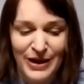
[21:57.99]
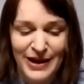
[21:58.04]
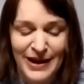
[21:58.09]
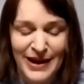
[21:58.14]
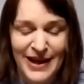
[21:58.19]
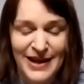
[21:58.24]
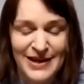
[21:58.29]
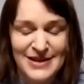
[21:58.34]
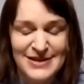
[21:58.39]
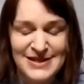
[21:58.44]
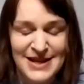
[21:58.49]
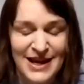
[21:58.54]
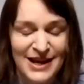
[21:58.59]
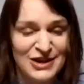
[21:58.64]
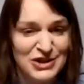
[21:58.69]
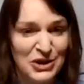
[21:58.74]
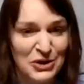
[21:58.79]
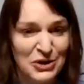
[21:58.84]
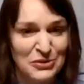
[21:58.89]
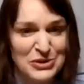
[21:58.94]
is
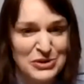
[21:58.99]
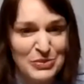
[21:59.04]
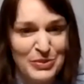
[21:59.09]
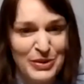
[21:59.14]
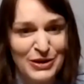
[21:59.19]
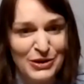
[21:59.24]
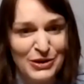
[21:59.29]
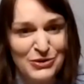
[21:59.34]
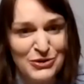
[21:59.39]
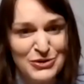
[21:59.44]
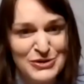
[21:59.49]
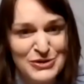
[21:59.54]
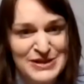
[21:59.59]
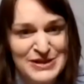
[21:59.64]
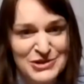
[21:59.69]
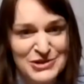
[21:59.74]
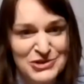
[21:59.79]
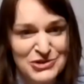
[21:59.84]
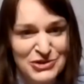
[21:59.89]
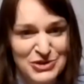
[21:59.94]
actually going to be the cruise
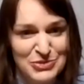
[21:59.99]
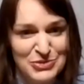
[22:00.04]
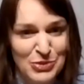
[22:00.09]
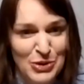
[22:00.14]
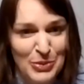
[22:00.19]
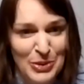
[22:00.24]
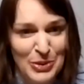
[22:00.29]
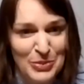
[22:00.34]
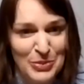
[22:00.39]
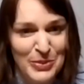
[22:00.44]
industry's problem,